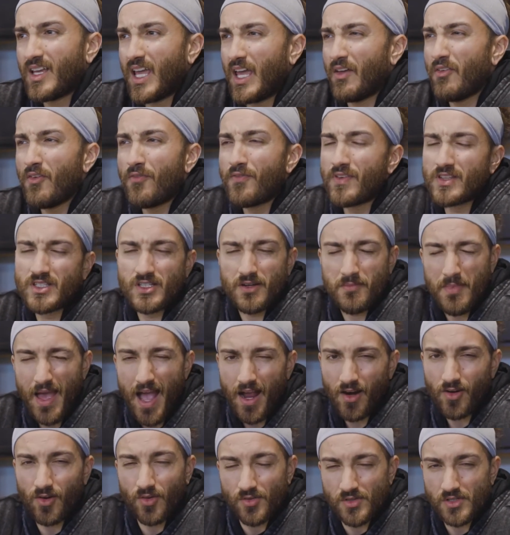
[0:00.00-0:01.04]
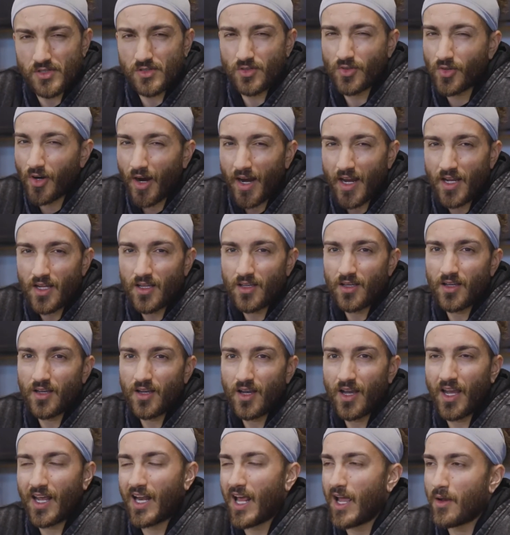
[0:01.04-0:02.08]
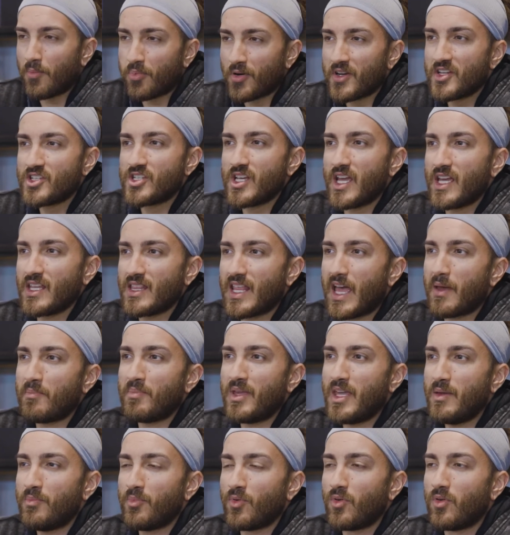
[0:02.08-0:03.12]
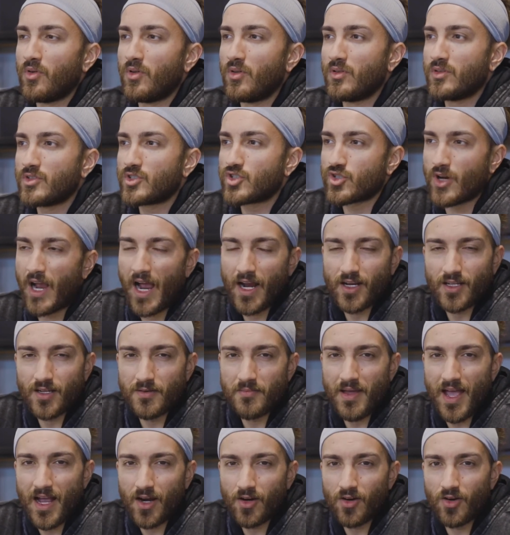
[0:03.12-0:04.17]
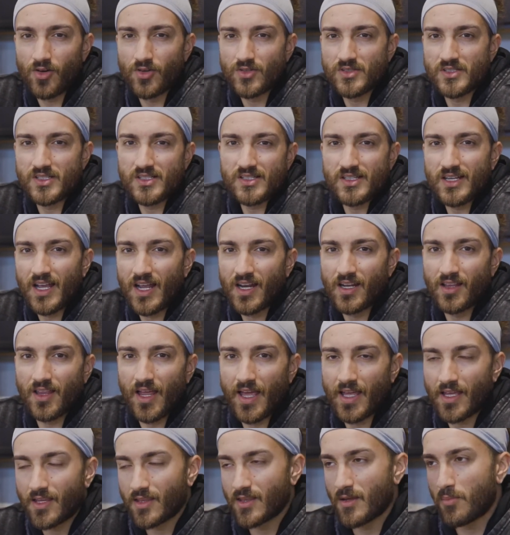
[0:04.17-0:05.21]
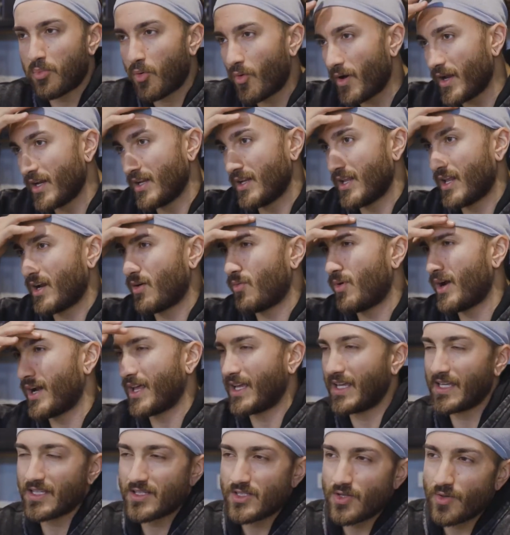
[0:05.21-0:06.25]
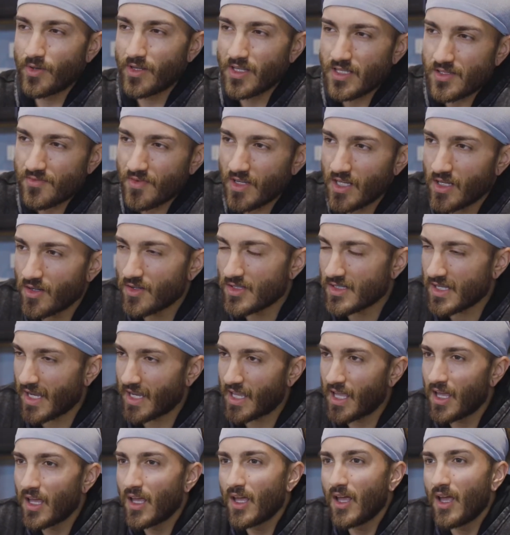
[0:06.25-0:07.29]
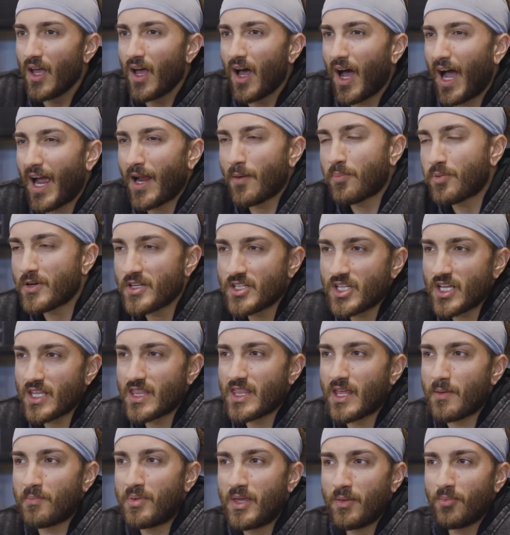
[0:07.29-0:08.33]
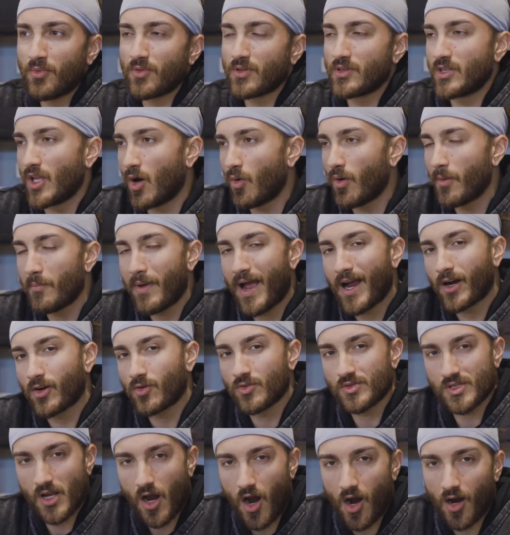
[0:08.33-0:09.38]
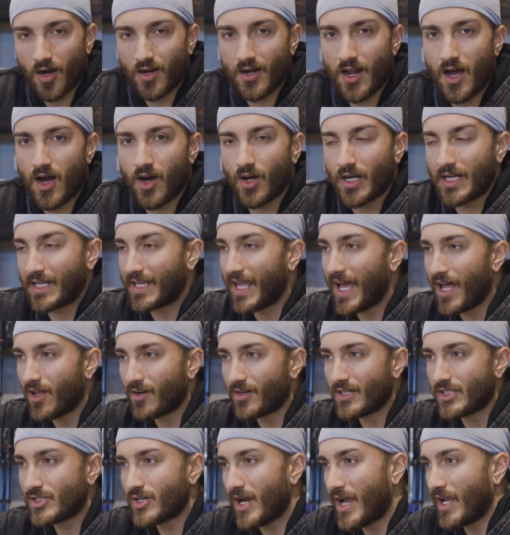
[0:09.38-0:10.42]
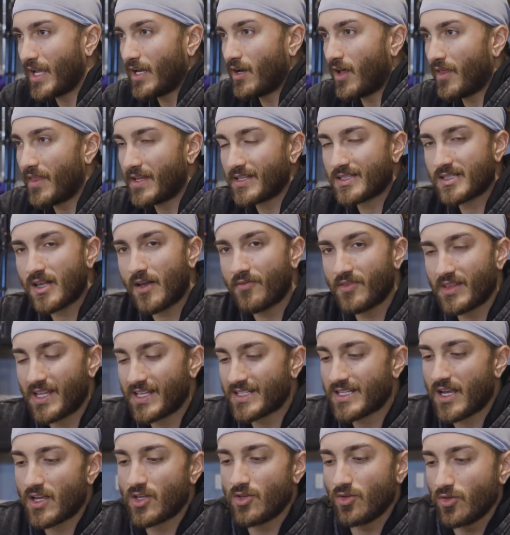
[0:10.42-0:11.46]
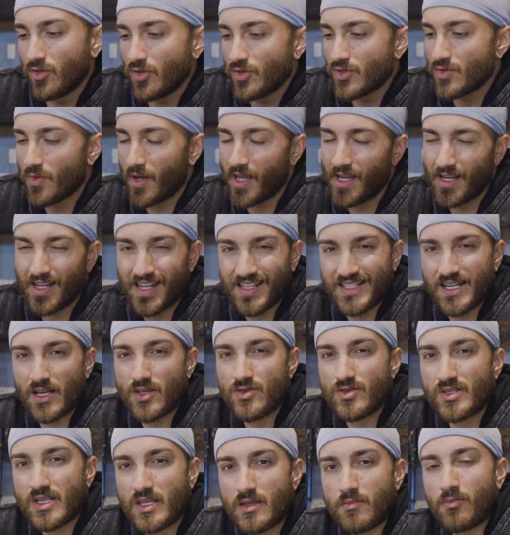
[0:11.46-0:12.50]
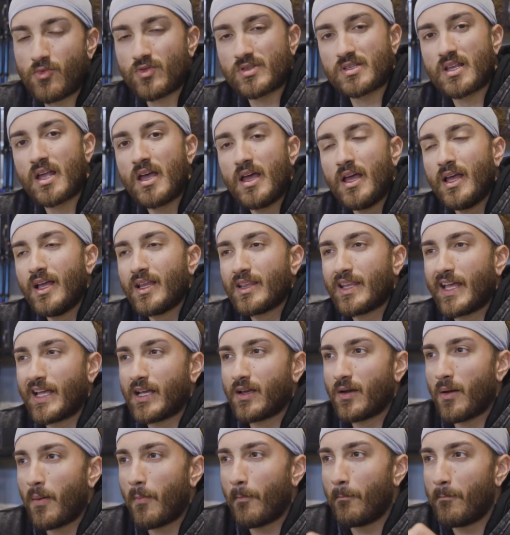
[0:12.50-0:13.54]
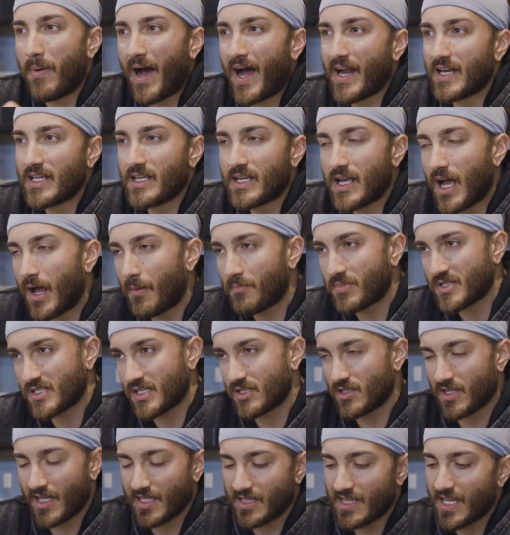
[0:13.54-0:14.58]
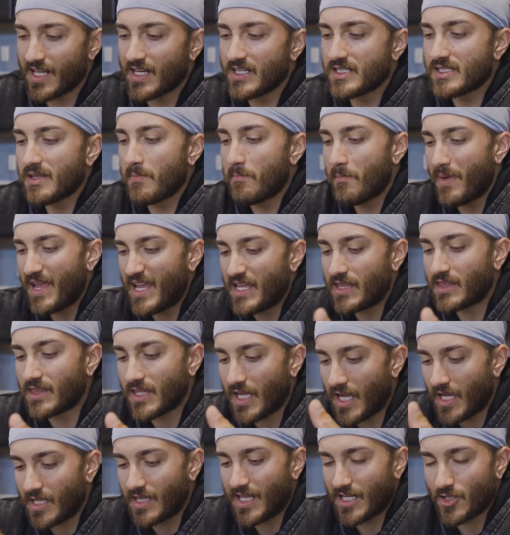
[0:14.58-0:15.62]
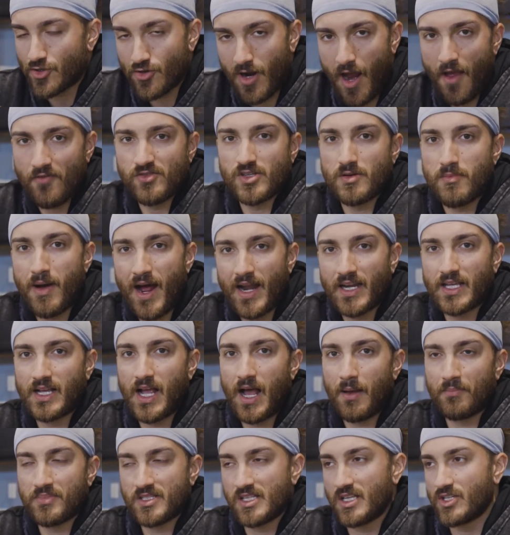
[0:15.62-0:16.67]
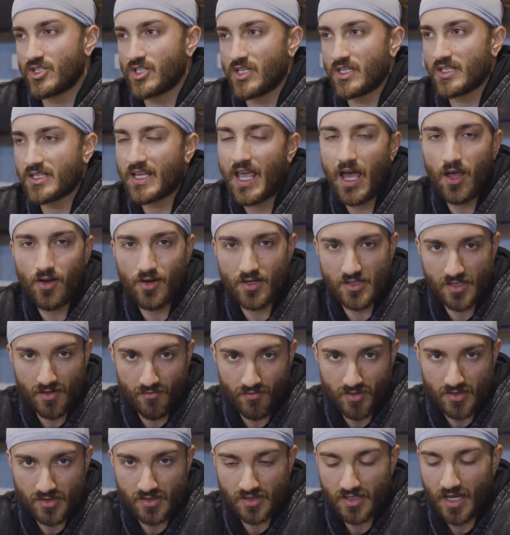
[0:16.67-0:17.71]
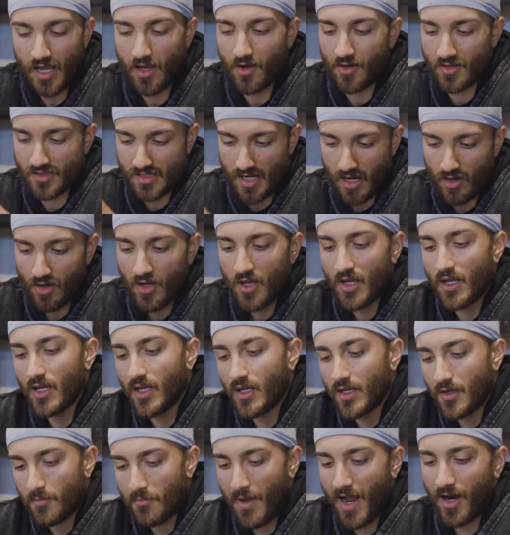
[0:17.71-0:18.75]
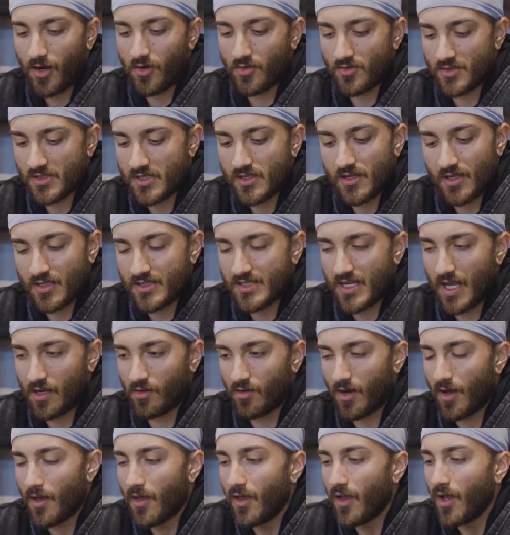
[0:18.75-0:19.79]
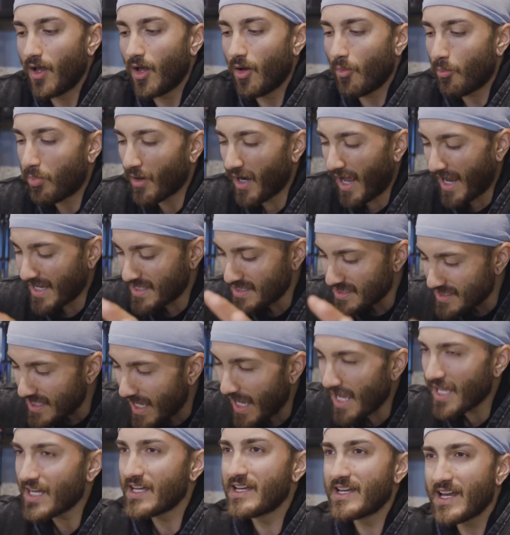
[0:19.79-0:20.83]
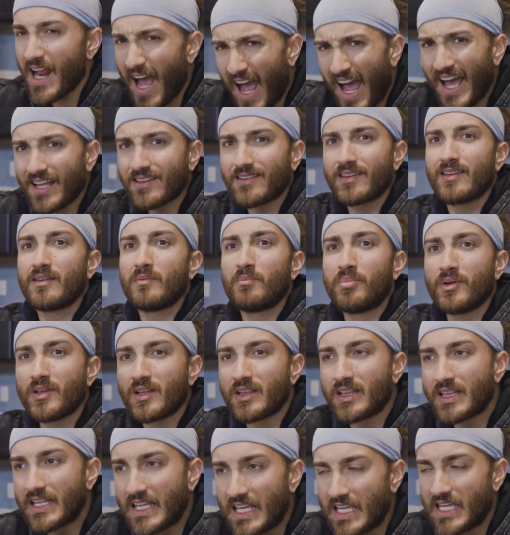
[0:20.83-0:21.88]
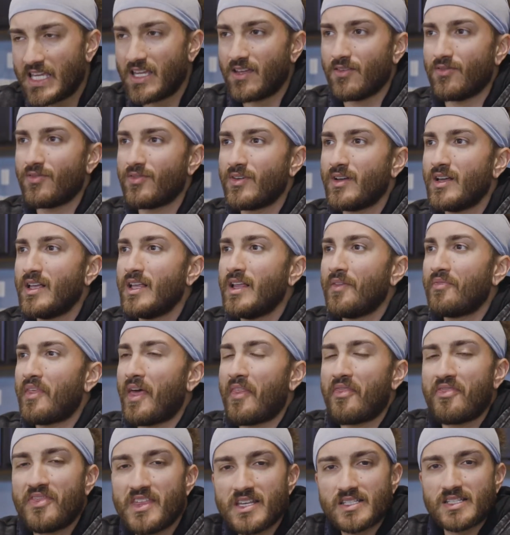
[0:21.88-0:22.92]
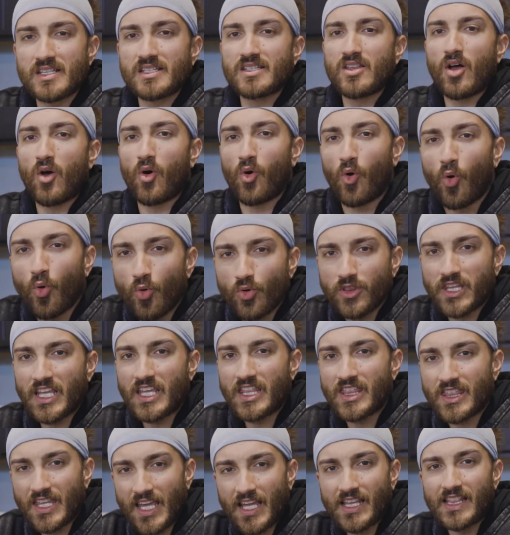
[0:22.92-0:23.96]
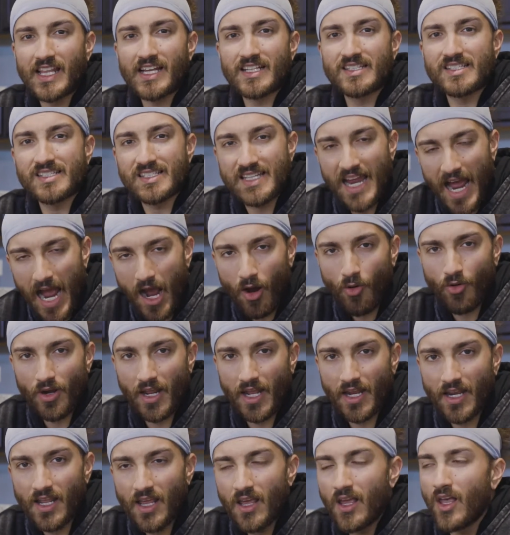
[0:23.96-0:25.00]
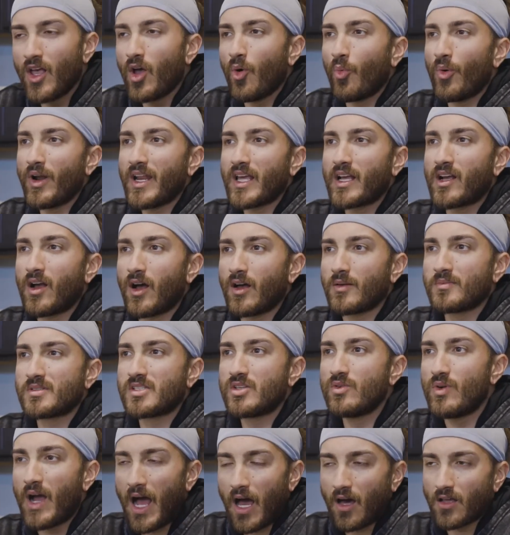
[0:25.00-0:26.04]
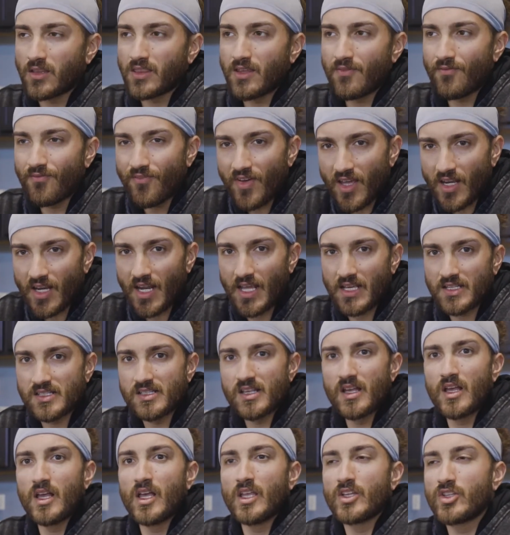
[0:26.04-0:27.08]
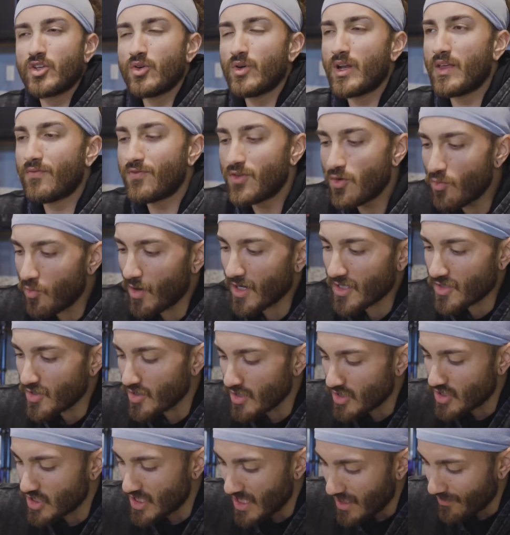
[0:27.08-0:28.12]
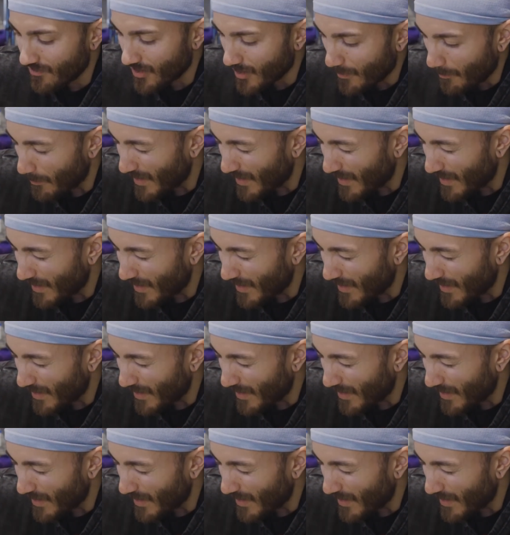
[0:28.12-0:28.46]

if it fits your macros, is great. And I appreciate that people track their macros. This is kind of like the point that I want to get to in this video, is like, I appreciate that people know what macros are now, and calorie tracking and all that stuff, and that's how you lose weight, and that's how you see the most like body composition. Like, that is the main thing that drives your body composition, is calories in versus calories out, macros, etc. But I cannot believe that this is the only thing that's touted when it comes to health and fitness. Dude, if you want to achieve your